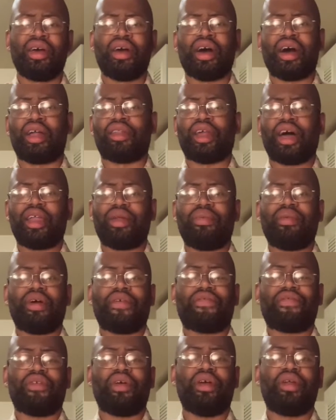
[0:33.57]
a lot of my
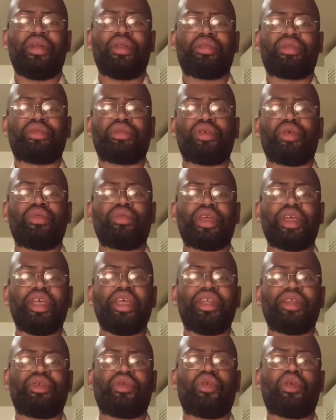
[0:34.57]
friends don't
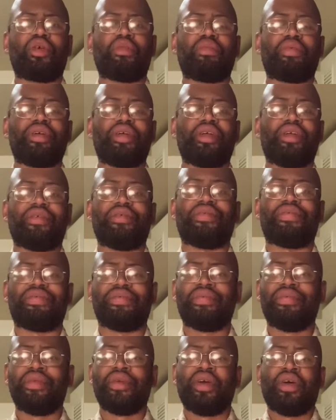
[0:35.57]
eat corned beef.
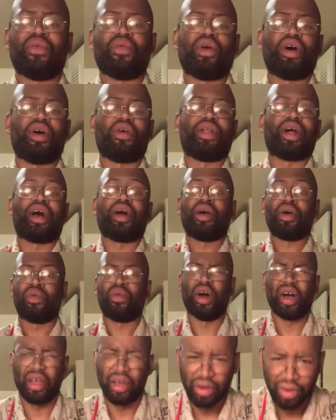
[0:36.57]
Well,
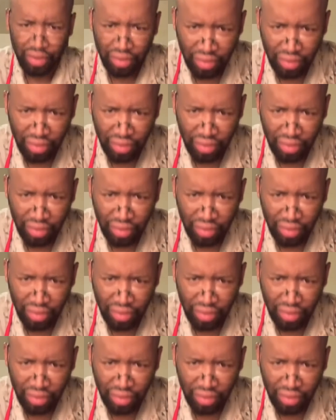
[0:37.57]
what?